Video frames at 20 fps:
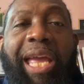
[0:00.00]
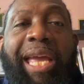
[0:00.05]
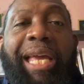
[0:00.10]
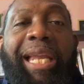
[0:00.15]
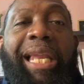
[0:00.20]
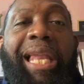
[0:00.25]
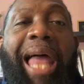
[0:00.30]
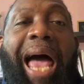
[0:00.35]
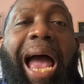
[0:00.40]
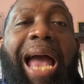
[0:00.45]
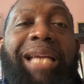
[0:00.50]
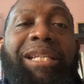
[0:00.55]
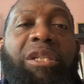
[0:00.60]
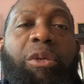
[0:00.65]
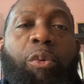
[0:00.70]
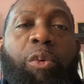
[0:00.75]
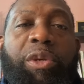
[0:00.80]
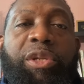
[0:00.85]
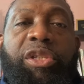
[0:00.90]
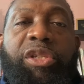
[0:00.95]
Elijah
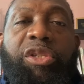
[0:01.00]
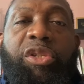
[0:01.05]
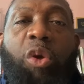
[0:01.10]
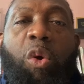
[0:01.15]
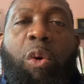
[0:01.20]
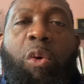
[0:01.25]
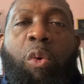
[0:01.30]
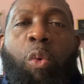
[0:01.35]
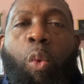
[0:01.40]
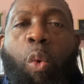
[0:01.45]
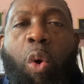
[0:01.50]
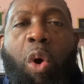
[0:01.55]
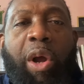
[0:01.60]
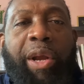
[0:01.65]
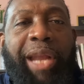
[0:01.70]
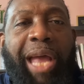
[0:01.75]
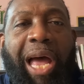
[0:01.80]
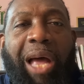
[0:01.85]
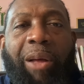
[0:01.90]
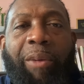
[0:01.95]
was so
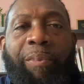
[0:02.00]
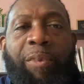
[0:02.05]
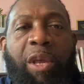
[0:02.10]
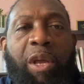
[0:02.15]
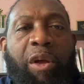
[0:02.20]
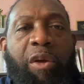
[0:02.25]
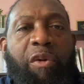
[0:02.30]
worn out